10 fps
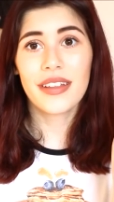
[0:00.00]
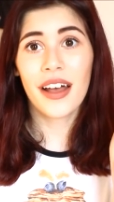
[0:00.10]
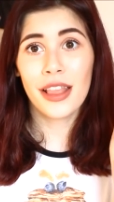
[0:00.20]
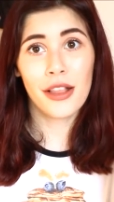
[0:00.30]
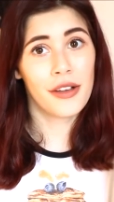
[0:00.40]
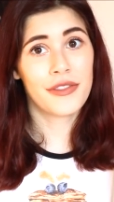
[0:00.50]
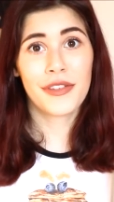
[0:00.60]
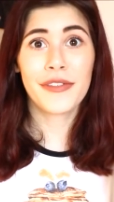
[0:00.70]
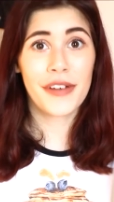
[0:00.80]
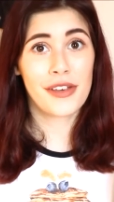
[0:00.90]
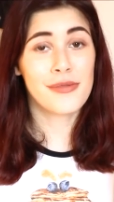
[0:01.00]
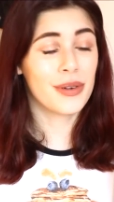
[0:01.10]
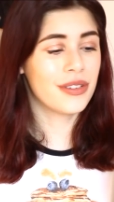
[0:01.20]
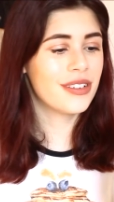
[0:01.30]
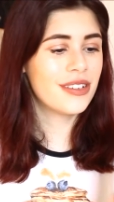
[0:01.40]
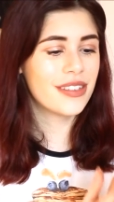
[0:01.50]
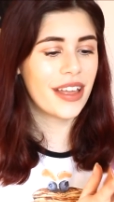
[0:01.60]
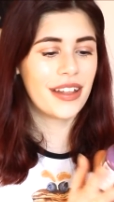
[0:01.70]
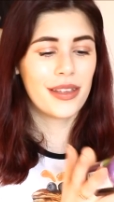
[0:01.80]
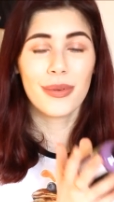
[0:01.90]
I love fresh bottles,
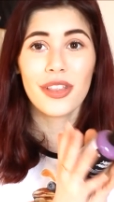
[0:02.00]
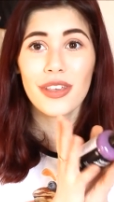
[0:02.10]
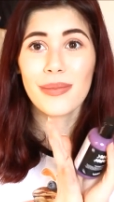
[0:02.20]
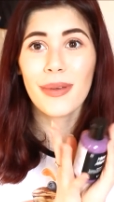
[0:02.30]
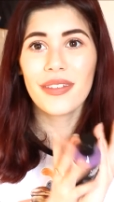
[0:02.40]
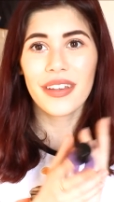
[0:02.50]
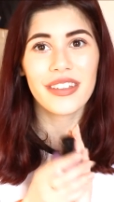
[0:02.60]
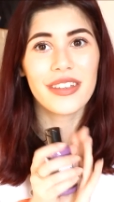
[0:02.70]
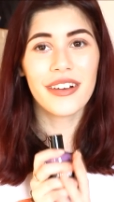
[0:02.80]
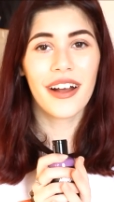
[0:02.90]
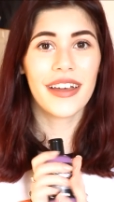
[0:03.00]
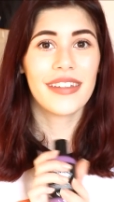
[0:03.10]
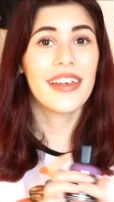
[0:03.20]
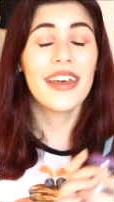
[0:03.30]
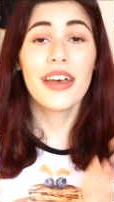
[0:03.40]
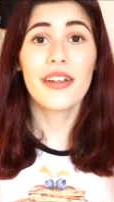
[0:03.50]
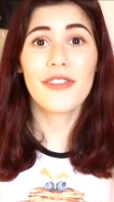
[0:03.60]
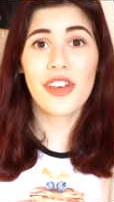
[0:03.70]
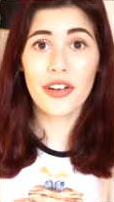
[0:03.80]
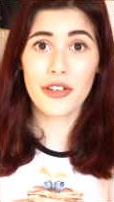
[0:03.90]
and this one just smells so nice. The
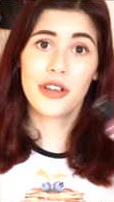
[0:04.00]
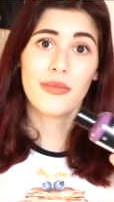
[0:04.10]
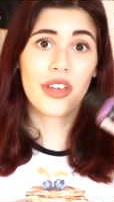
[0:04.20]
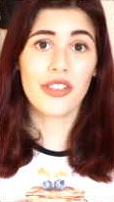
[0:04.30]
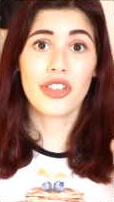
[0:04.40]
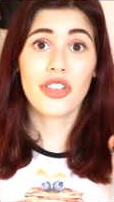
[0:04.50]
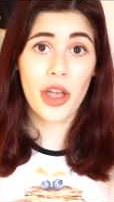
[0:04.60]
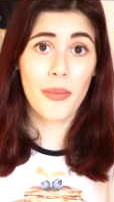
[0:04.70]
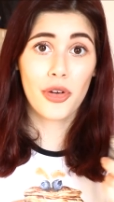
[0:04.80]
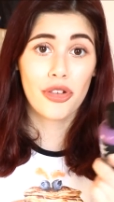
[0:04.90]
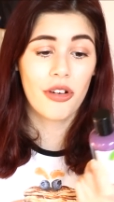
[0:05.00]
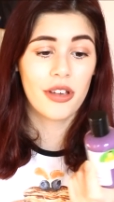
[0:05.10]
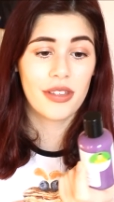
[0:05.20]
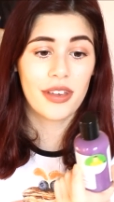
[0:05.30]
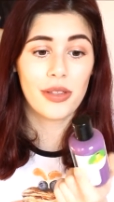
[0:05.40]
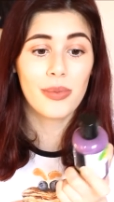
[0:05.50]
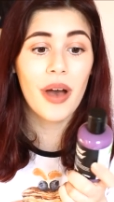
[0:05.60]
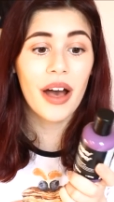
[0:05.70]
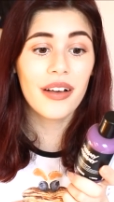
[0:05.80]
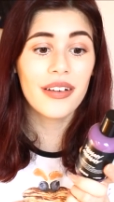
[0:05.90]
shower creams are so moisturising as
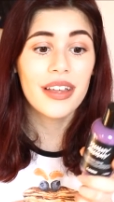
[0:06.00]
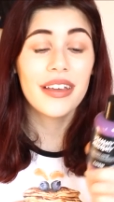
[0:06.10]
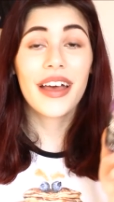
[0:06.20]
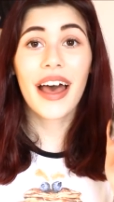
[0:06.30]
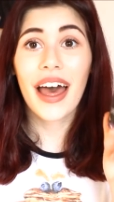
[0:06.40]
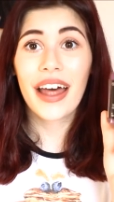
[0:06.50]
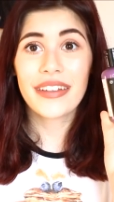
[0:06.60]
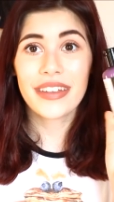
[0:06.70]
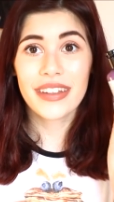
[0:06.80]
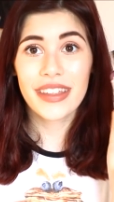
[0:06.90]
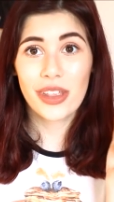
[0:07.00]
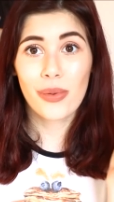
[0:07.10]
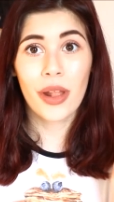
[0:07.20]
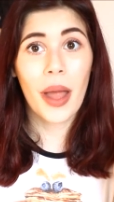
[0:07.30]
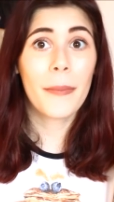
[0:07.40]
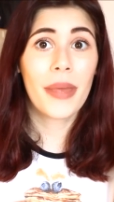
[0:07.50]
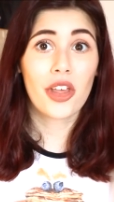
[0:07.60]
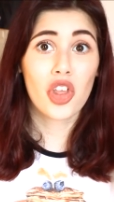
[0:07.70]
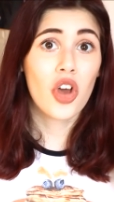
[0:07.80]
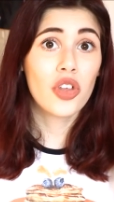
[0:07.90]
well, and this one
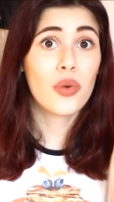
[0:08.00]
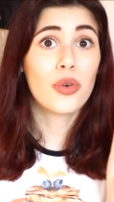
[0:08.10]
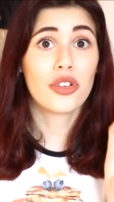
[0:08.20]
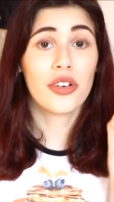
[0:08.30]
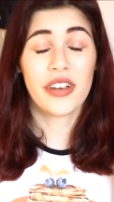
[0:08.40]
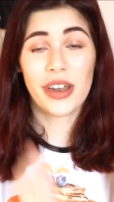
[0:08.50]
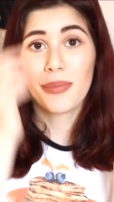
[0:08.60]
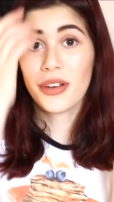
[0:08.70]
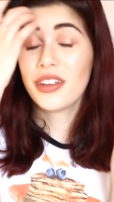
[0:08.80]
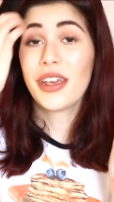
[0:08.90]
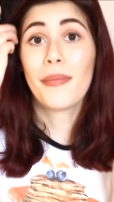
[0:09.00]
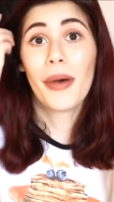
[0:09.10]
makes your water really pretty and